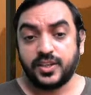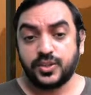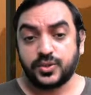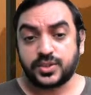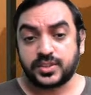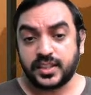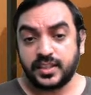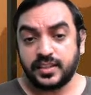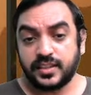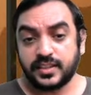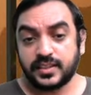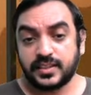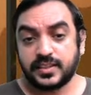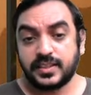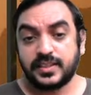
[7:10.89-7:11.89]
You see,
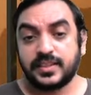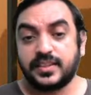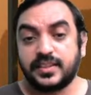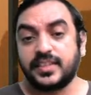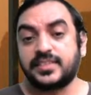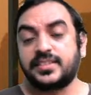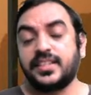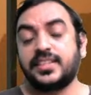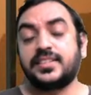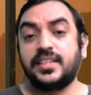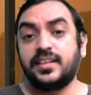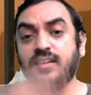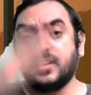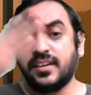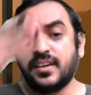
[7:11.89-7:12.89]
this is
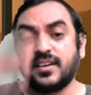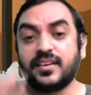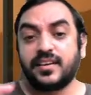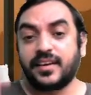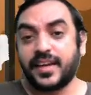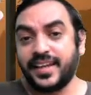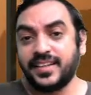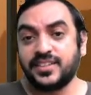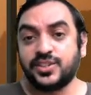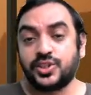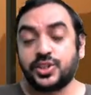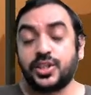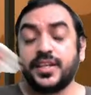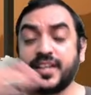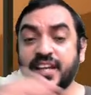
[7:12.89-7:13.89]
the range
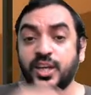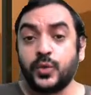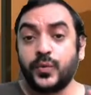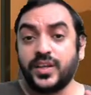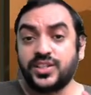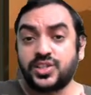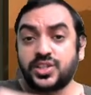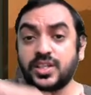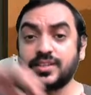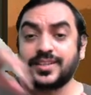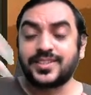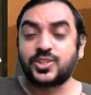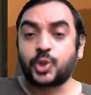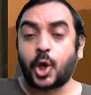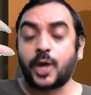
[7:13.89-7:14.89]
in which the
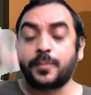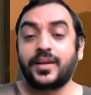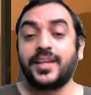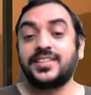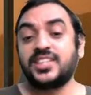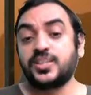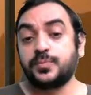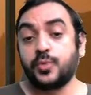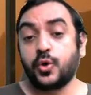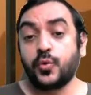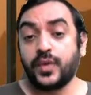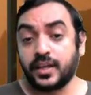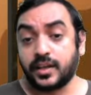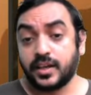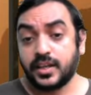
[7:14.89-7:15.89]
stock price is
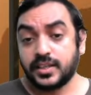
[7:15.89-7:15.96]
moving.